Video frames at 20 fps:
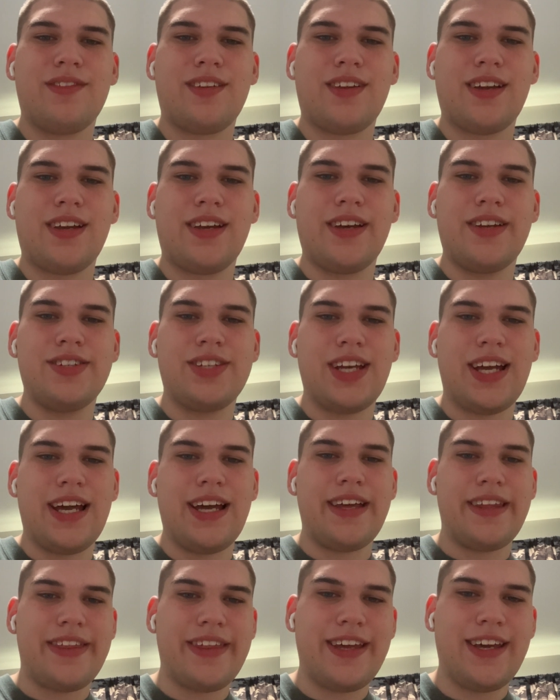Because you
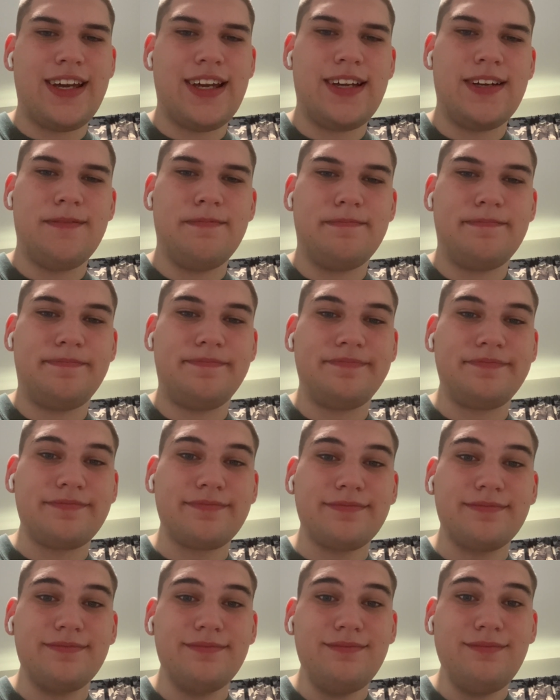gotta think,
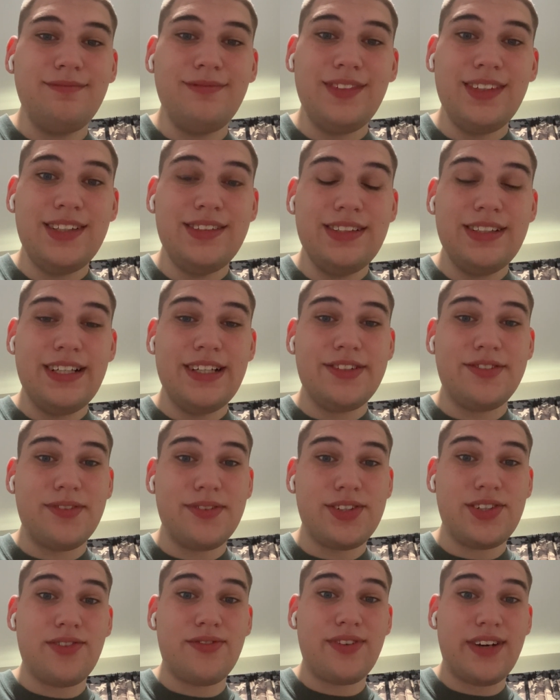this
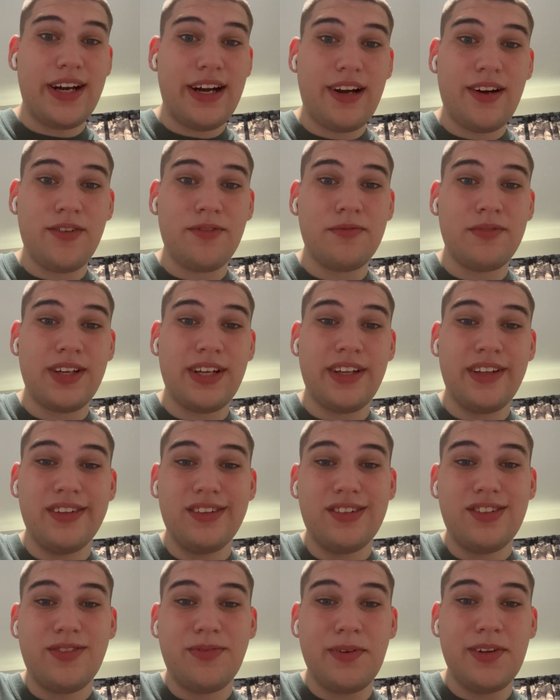was around
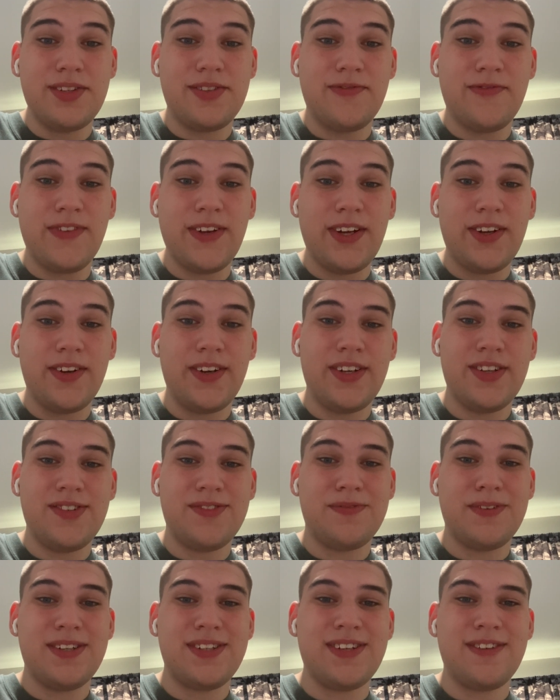when twist
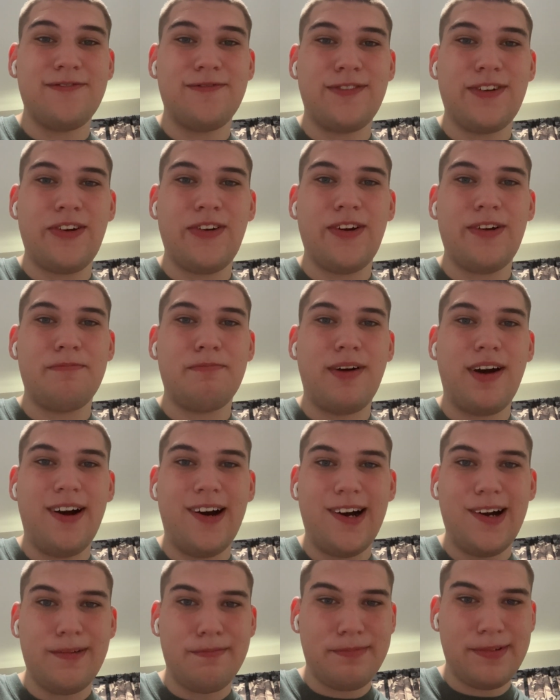villains wasn't very
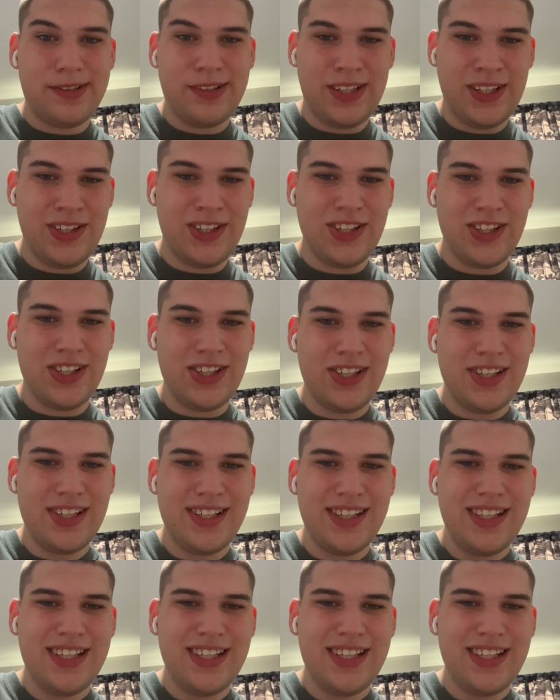popular